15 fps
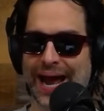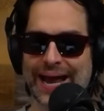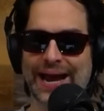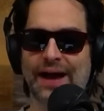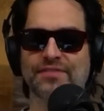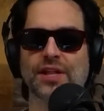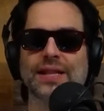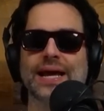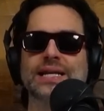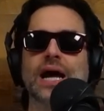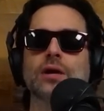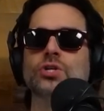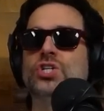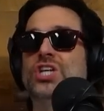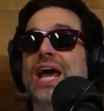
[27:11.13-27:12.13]
and have to lay
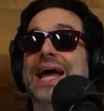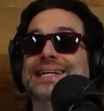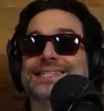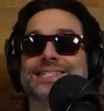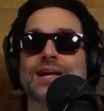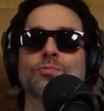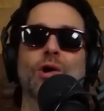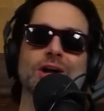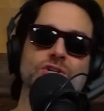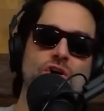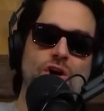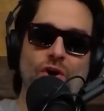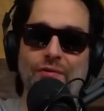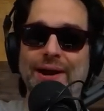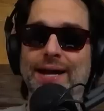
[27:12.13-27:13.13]
down shits and watch a
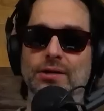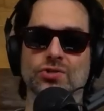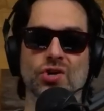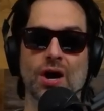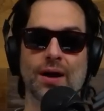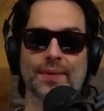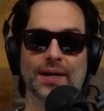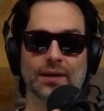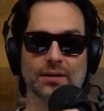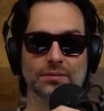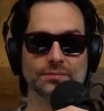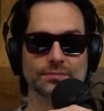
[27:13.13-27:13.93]
Korean drama.